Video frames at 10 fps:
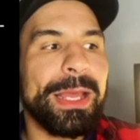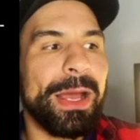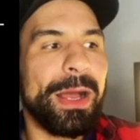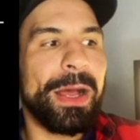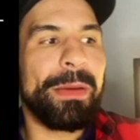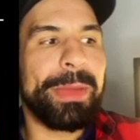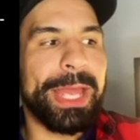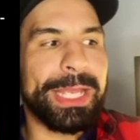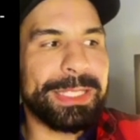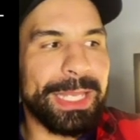um,
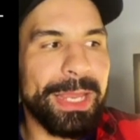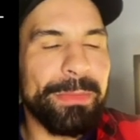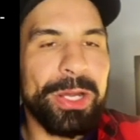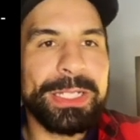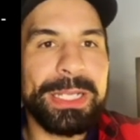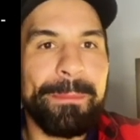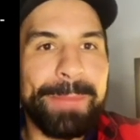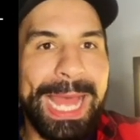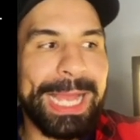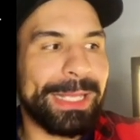Eyssimont,
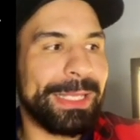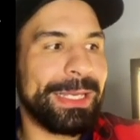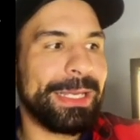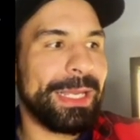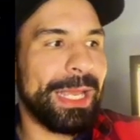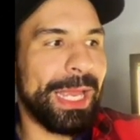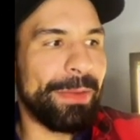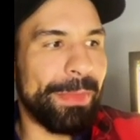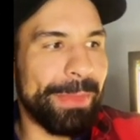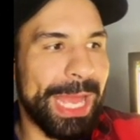Backlund,
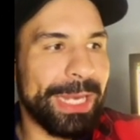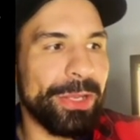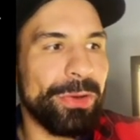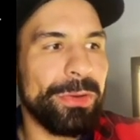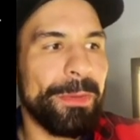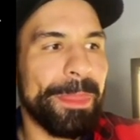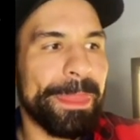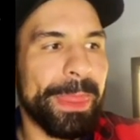and Matteo,